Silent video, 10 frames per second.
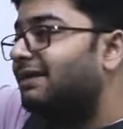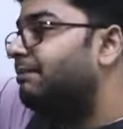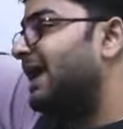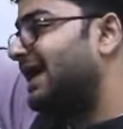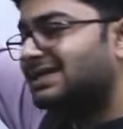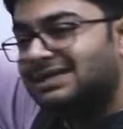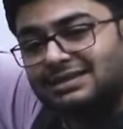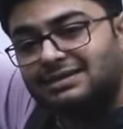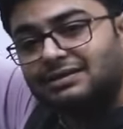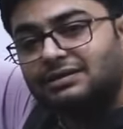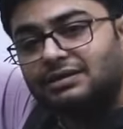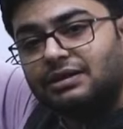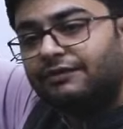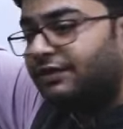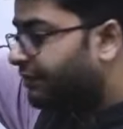that base
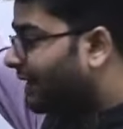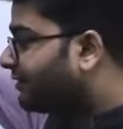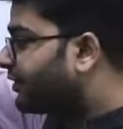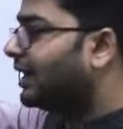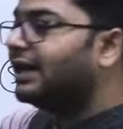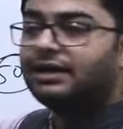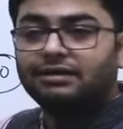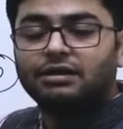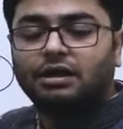which we have studied